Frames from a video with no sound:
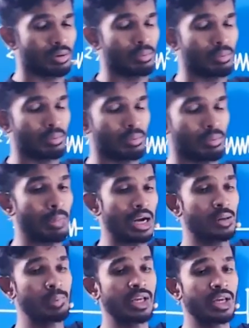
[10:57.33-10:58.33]

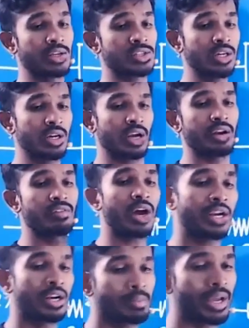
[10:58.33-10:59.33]
Multiplication divided by
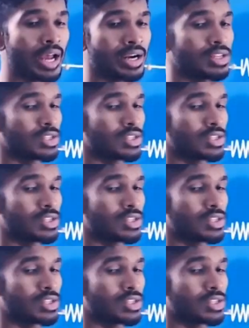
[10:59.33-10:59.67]
addition.